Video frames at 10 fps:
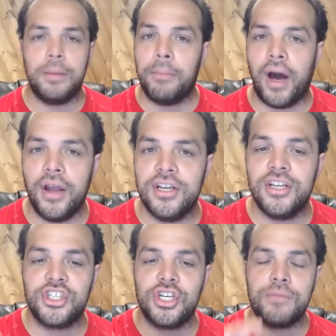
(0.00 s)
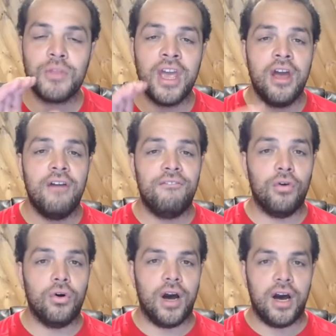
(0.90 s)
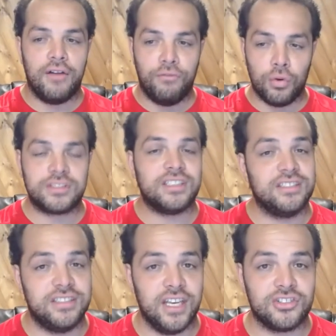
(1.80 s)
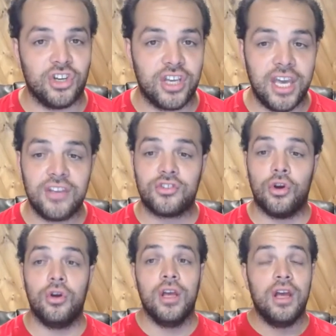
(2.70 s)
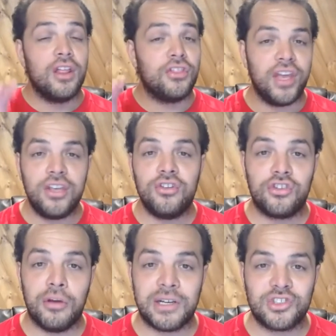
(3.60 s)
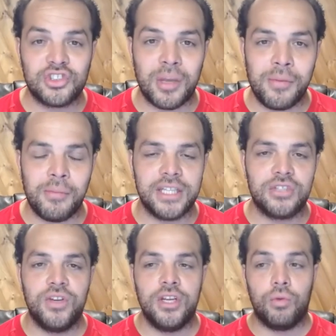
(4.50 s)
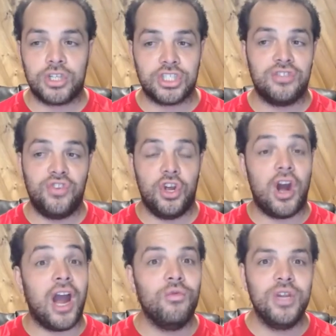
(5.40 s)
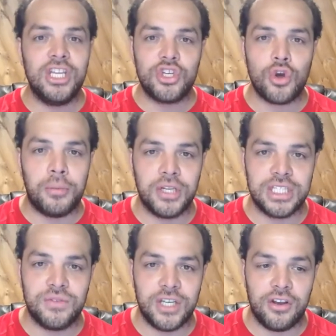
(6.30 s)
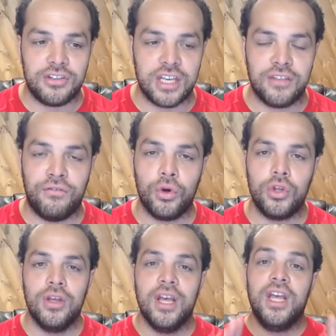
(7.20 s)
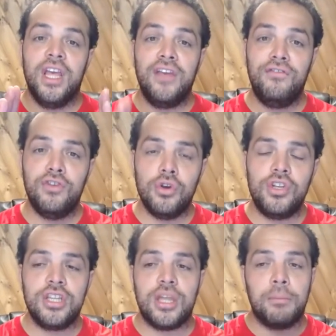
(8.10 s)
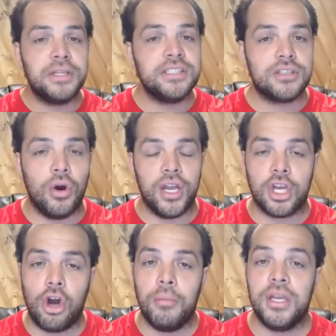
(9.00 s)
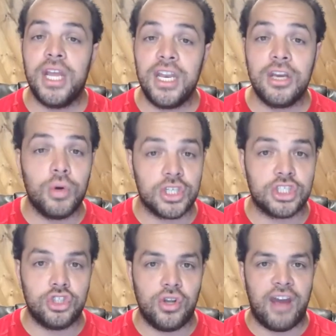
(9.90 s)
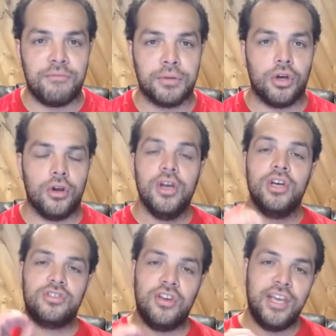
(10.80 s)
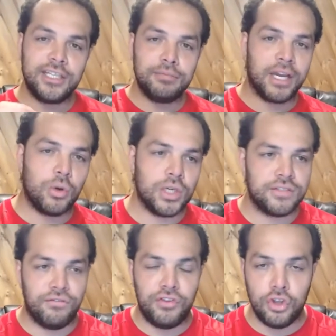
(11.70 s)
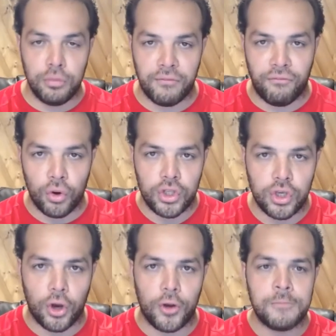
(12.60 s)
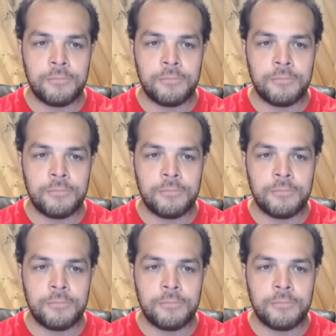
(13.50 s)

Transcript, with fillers: partnership for, uh, for success, okay? So Thank you so much for stopping by this video, watching this video. I really enjoyed putting this video together for you. If you did, then please go ahead and comment any questions you have below. So here's my question for you before you go.